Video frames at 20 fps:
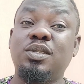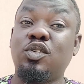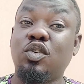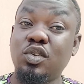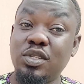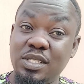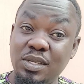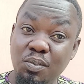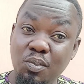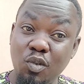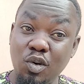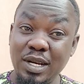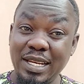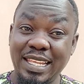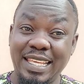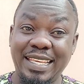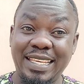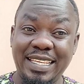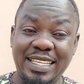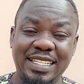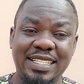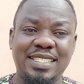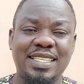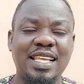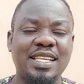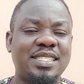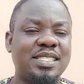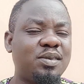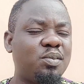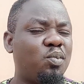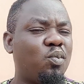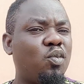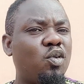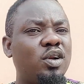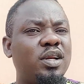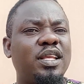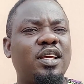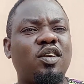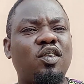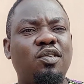because the more they eat, that's the more
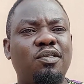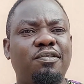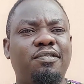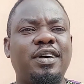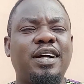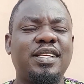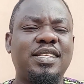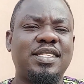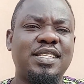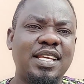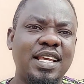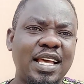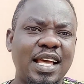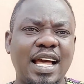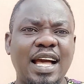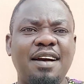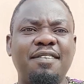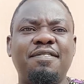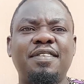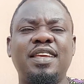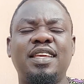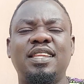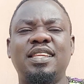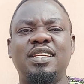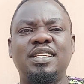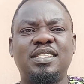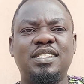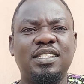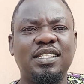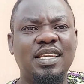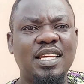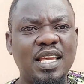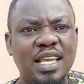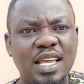they convert, have energy,